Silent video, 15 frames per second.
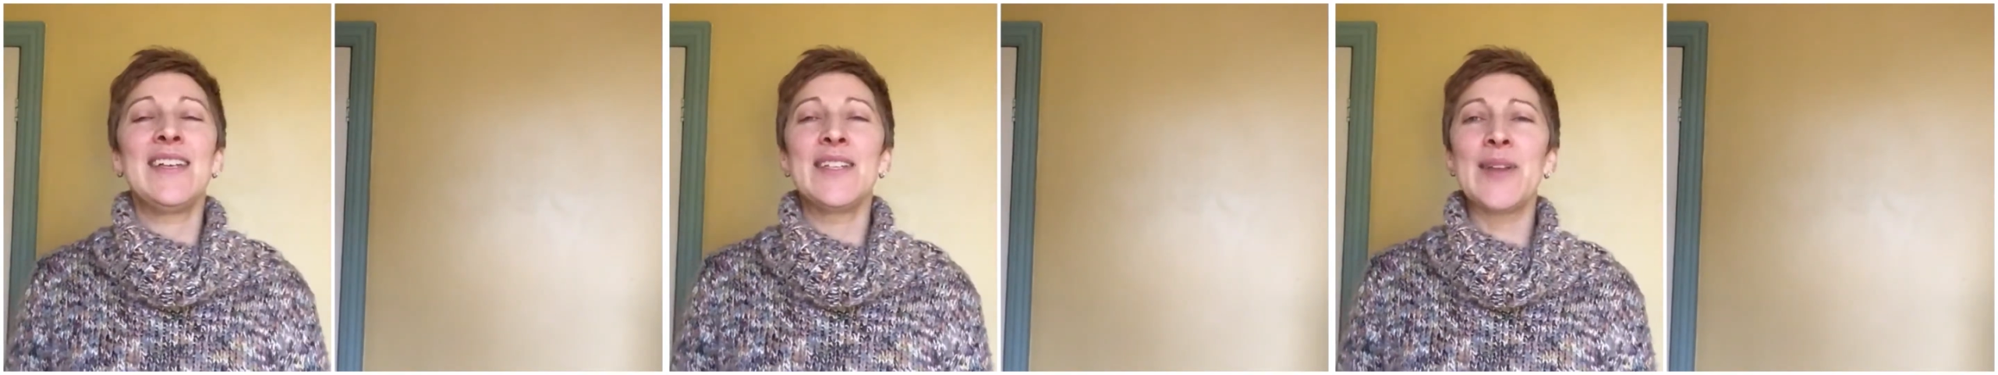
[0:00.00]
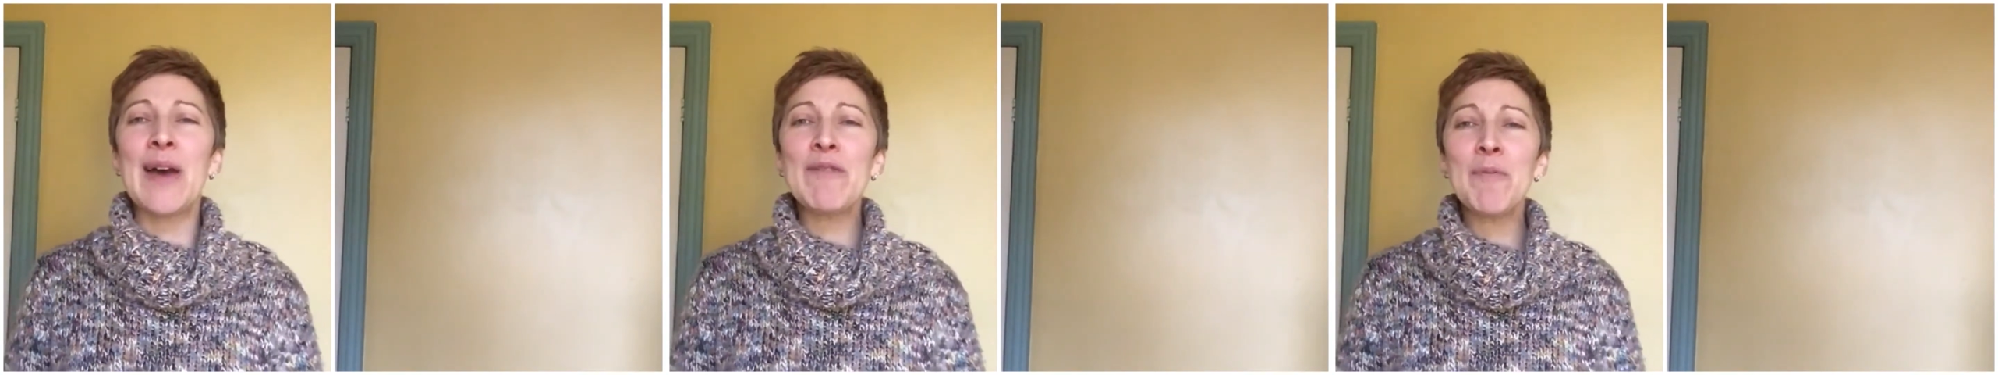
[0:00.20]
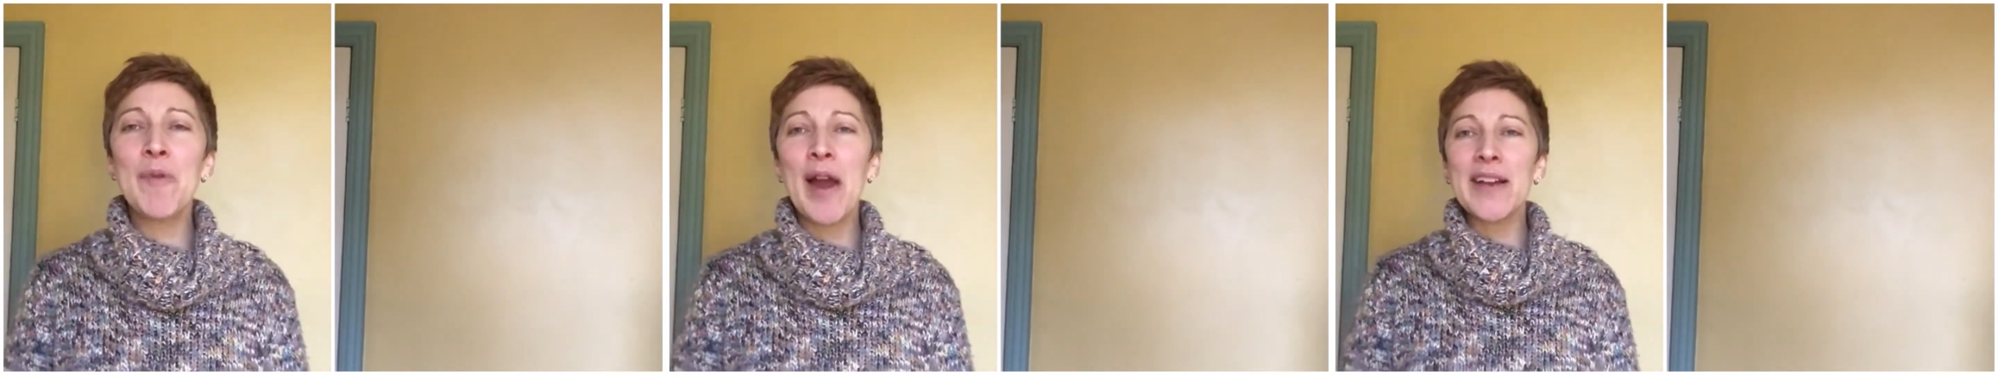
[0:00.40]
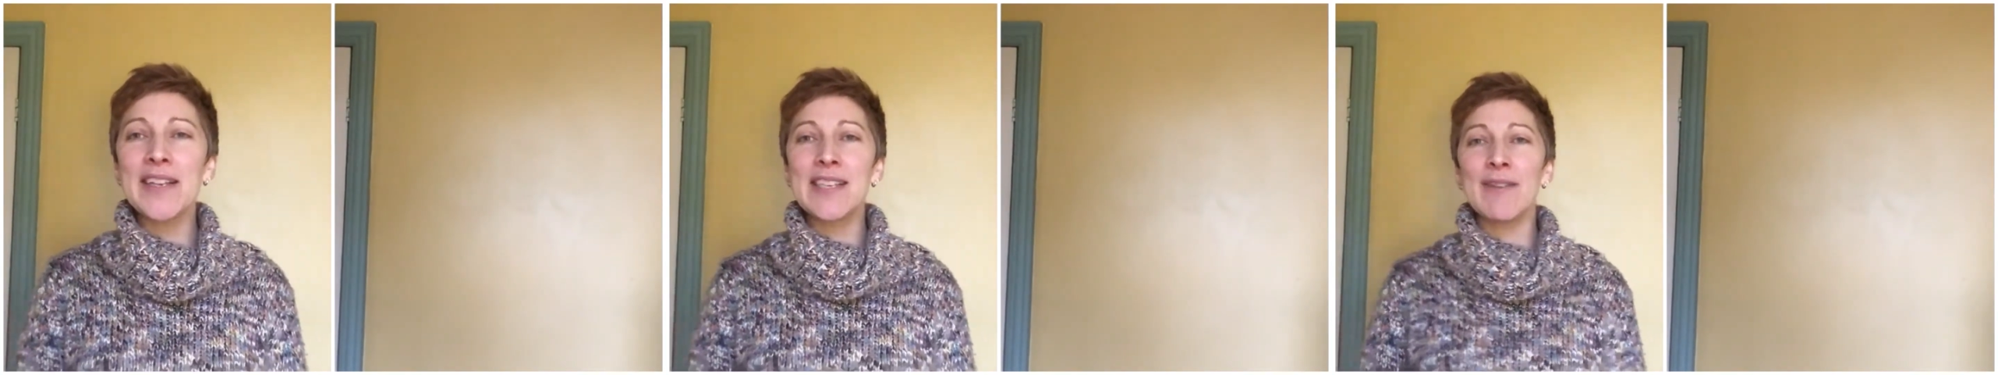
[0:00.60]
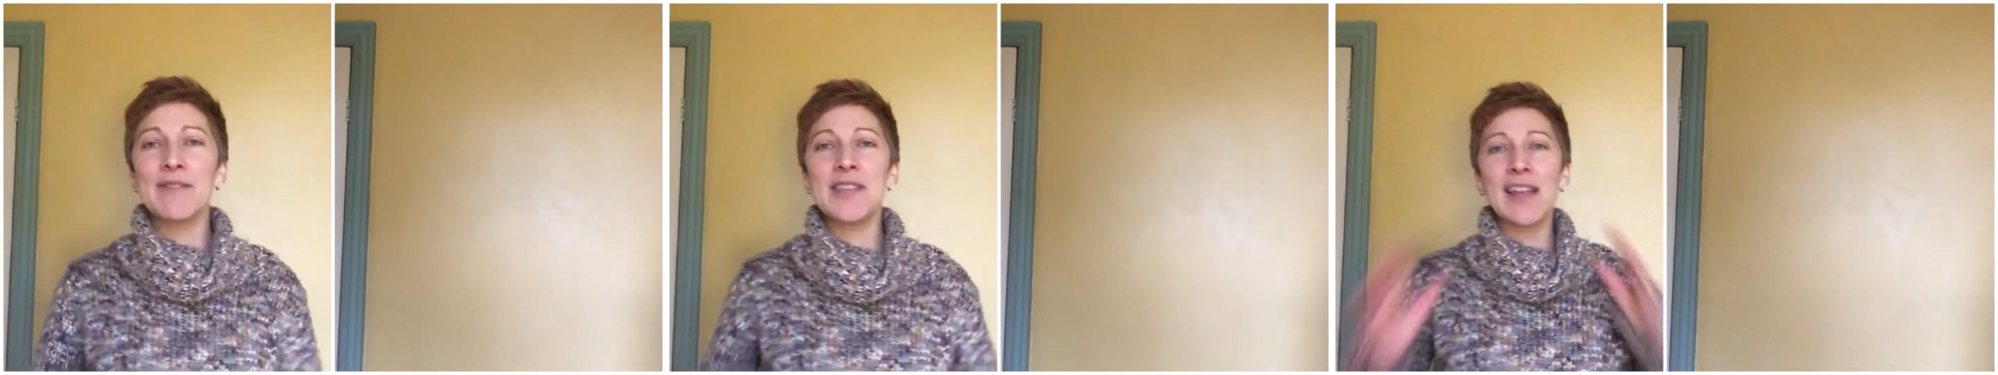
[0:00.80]
So have a
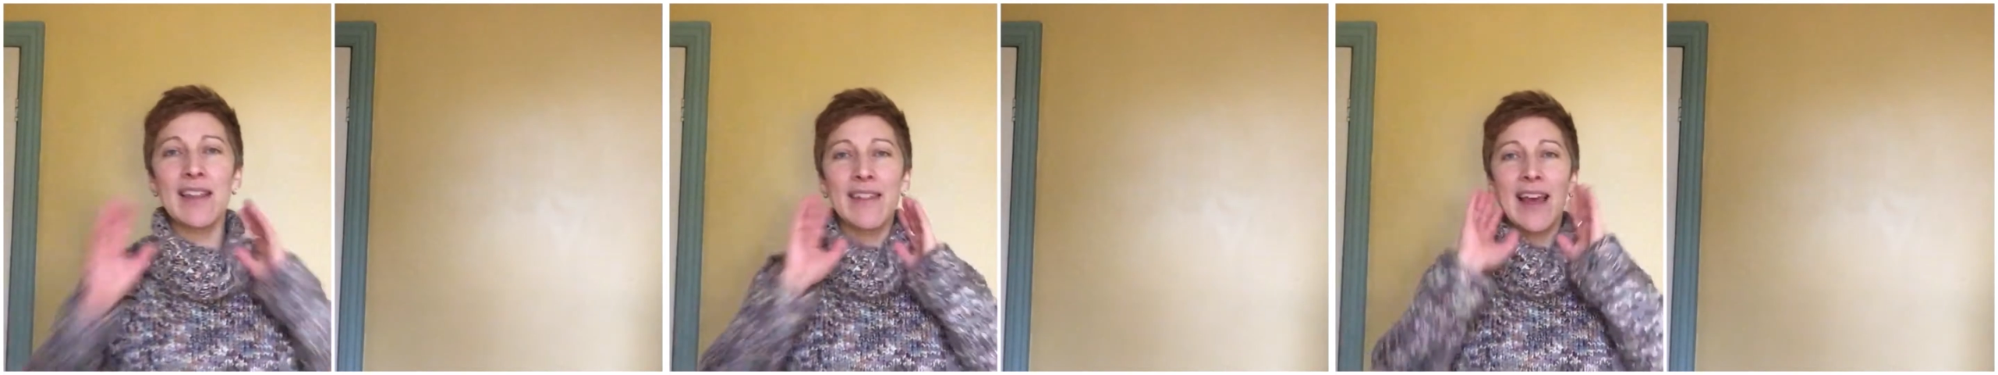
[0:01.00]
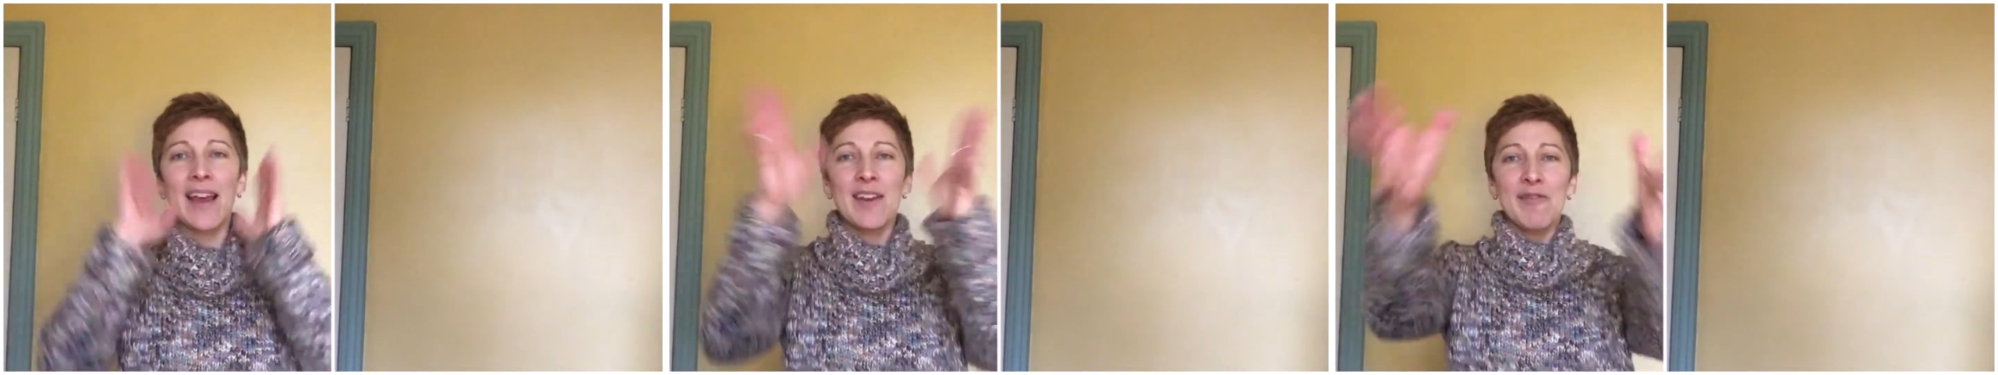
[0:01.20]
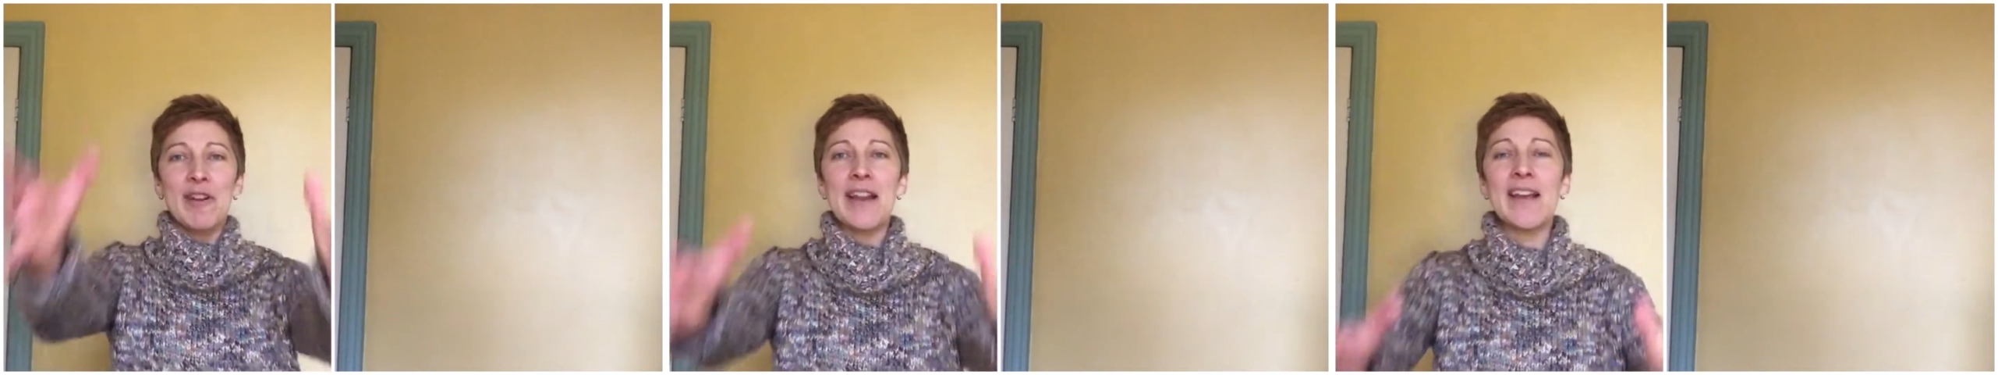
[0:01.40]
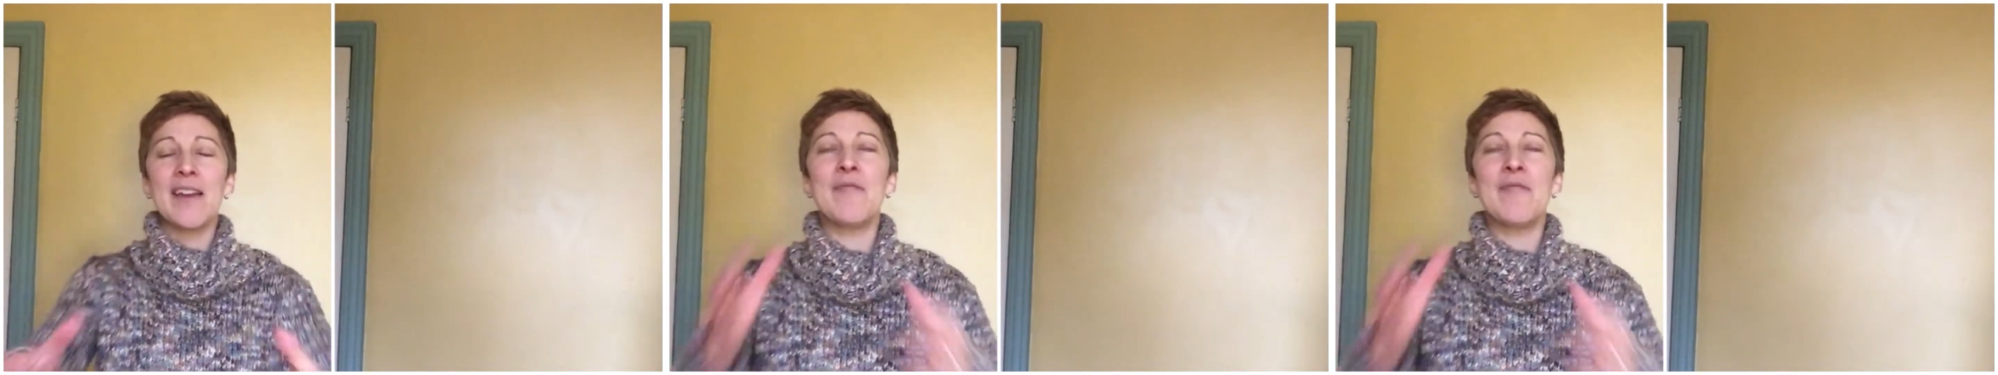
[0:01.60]
practice of singing that in a really